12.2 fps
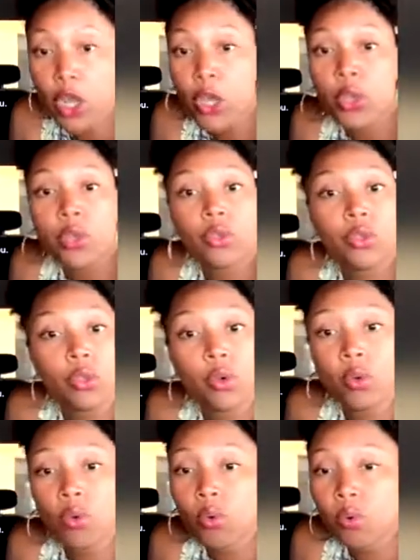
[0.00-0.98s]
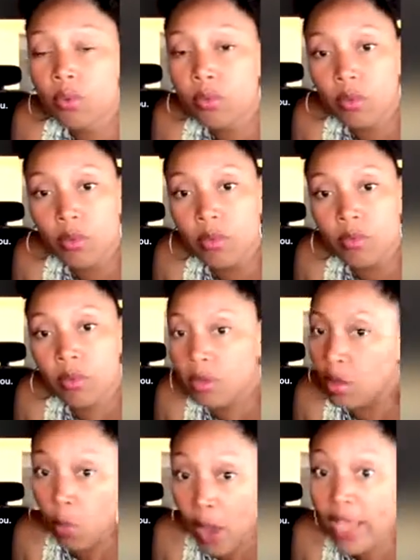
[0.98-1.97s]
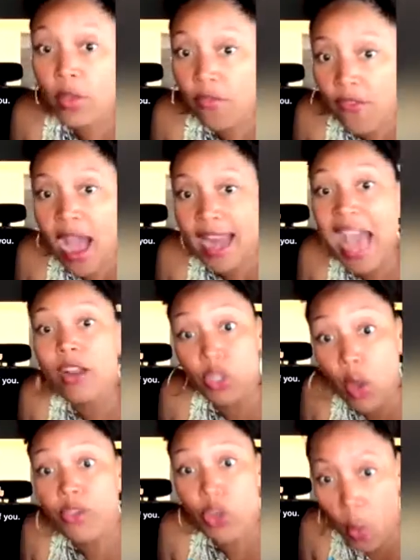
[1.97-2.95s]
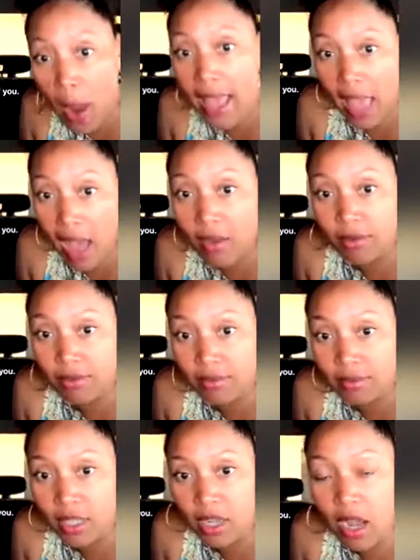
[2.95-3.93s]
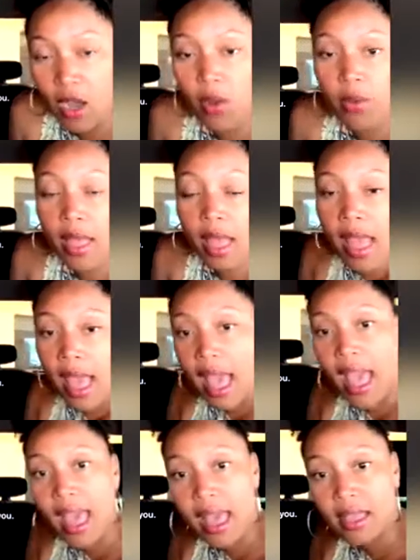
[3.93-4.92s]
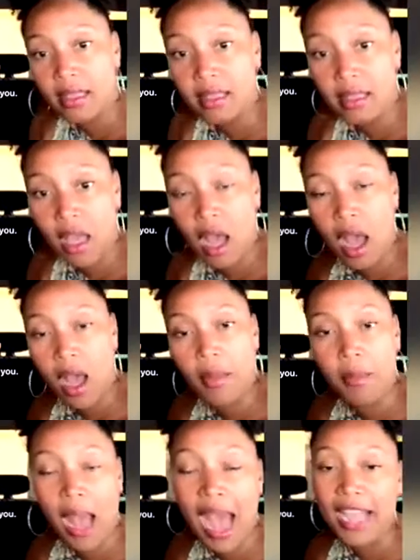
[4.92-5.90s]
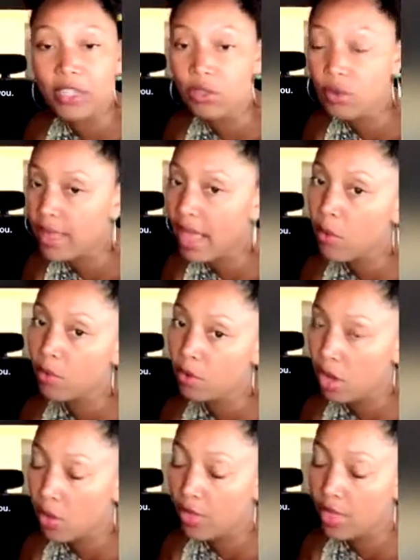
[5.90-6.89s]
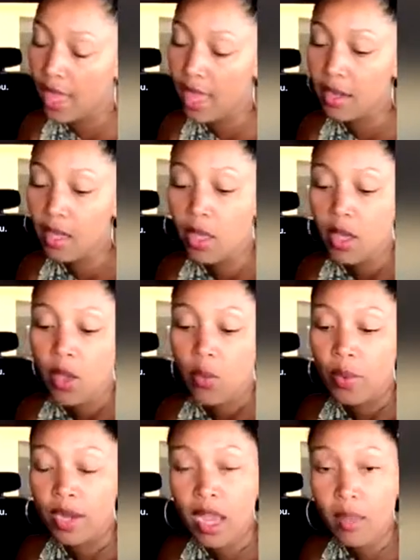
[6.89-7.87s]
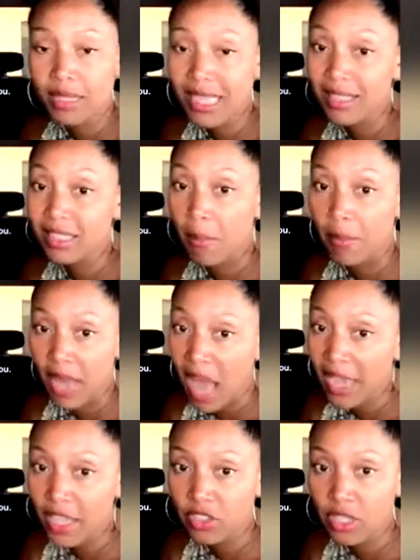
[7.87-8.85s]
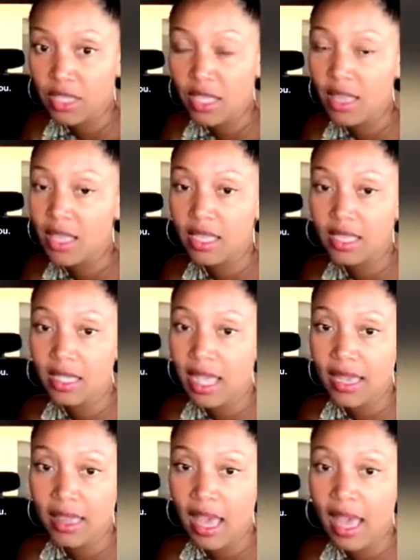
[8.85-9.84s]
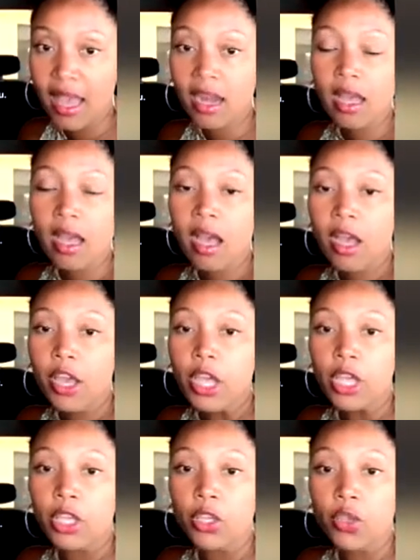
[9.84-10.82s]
the way you find out is on your way out, know? And I do know that when it comes down to blockages and things like that, you